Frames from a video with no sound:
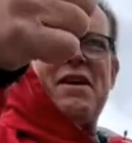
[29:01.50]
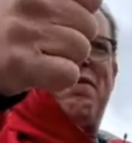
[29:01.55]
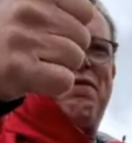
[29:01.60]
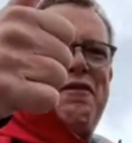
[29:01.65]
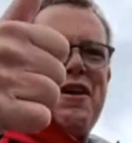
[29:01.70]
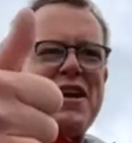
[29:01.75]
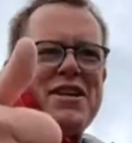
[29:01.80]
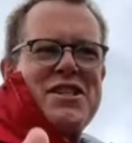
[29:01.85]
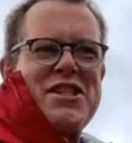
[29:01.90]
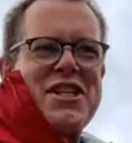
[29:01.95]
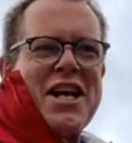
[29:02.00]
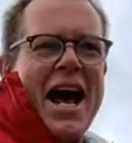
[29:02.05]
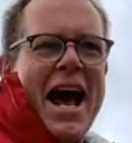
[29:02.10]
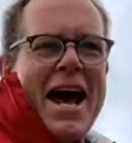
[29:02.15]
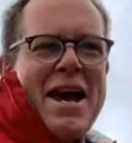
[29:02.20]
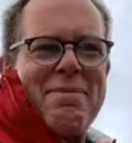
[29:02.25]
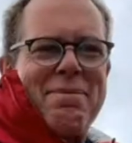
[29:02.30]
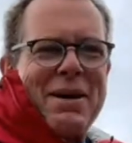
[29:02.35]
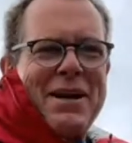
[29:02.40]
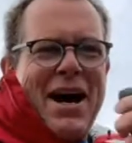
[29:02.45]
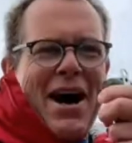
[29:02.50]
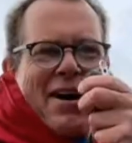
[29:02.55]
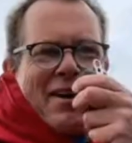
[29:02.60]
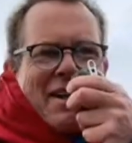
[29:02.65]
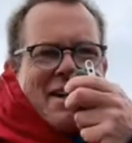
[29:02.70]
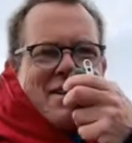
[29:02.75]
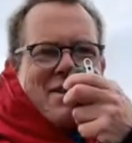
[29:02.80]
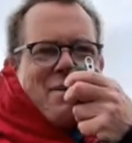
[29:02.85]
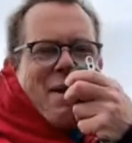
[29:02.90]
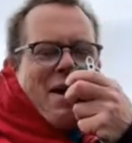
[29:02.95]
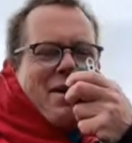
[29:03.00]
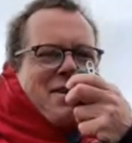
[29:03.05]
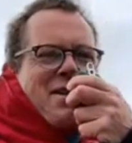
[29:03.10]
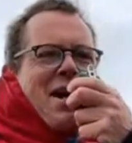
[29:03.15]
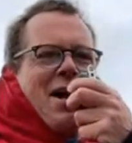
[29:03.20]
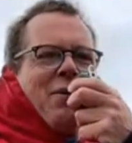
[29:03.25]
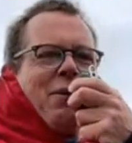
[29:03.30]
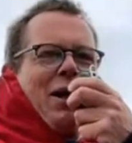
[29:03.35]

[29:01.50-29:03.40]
The fish tape, holy smokes.